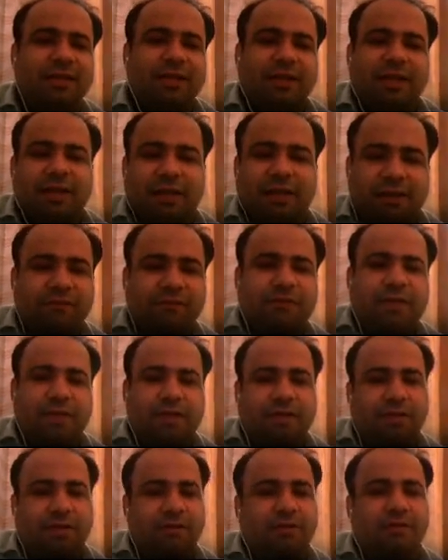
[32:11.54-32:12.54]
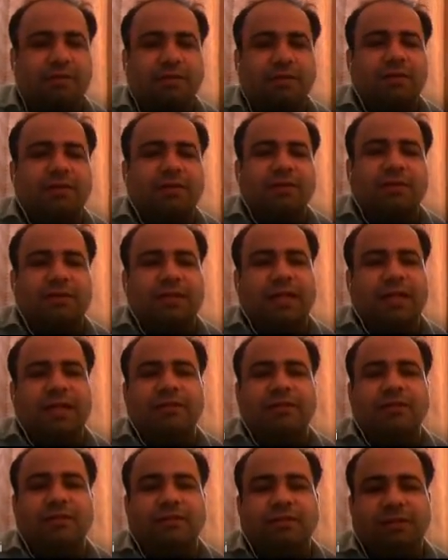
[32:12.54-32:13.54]
if there,
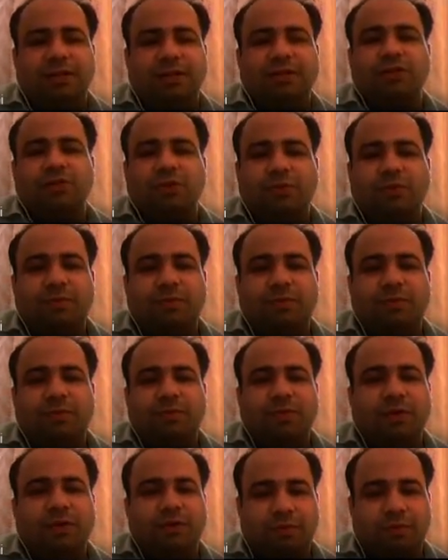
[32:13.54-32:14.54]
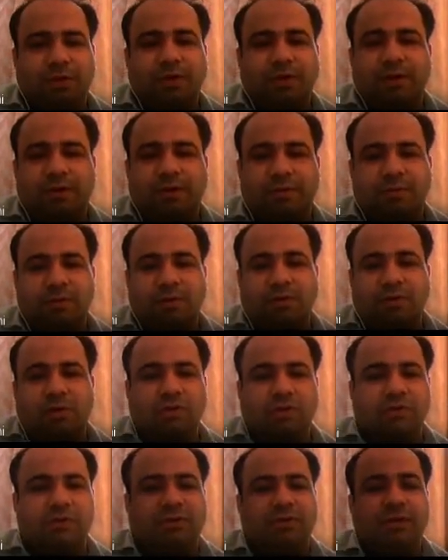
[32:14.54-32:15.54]
then they should be avoided
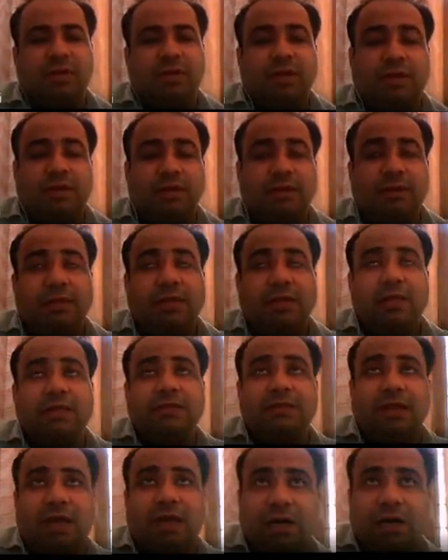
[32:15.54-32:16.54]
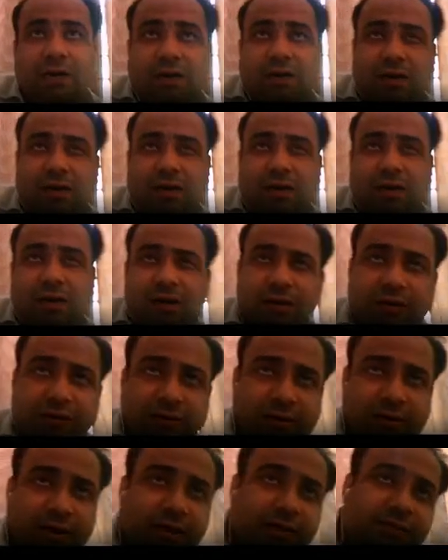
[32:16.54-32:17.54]
because these are
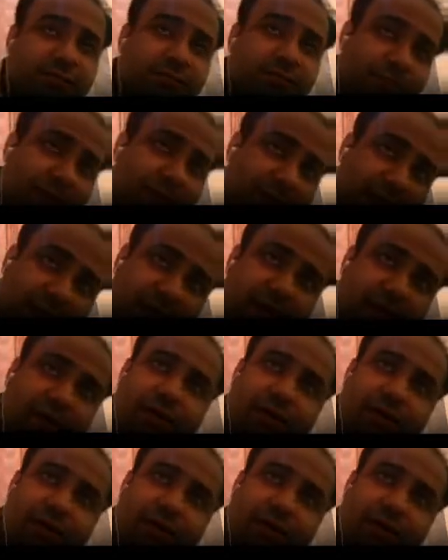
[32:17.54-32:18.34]
these may